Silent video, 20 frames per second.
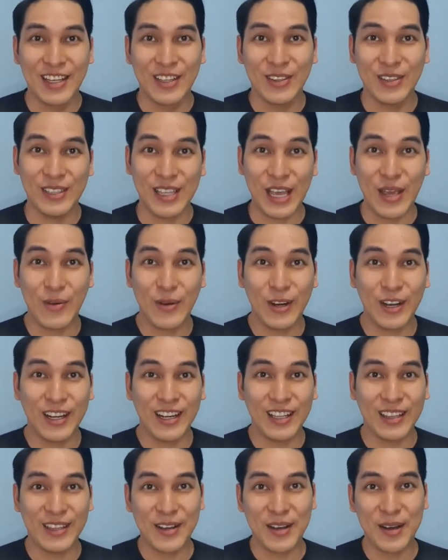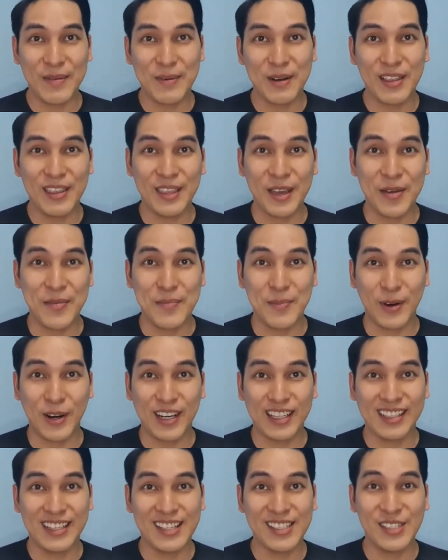Today we're going to talk about the
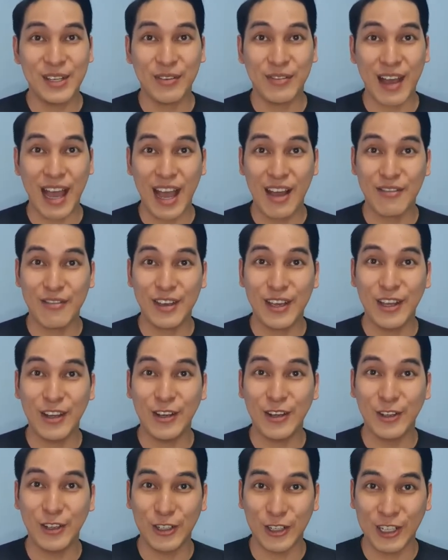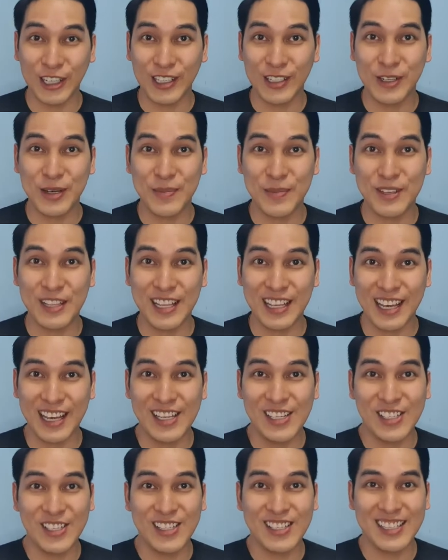importance of having good
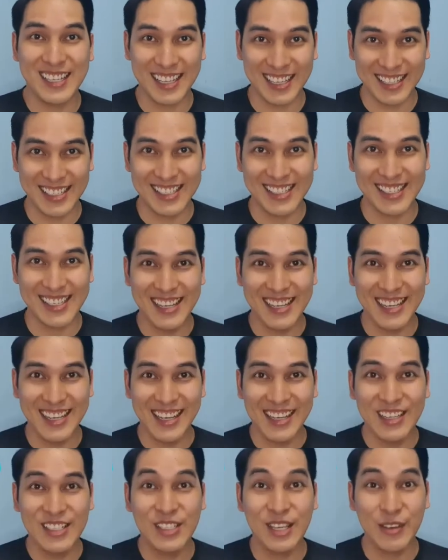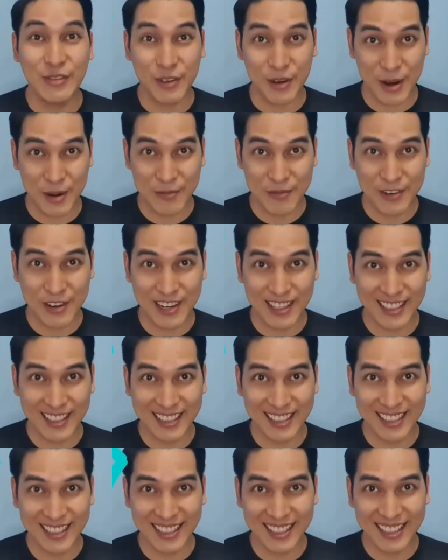communication skills. So if you're up for it,
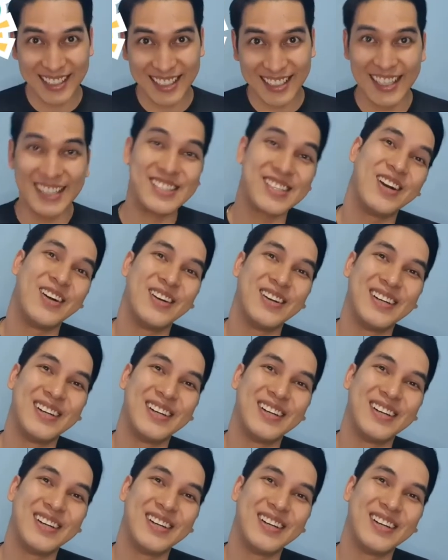let's go!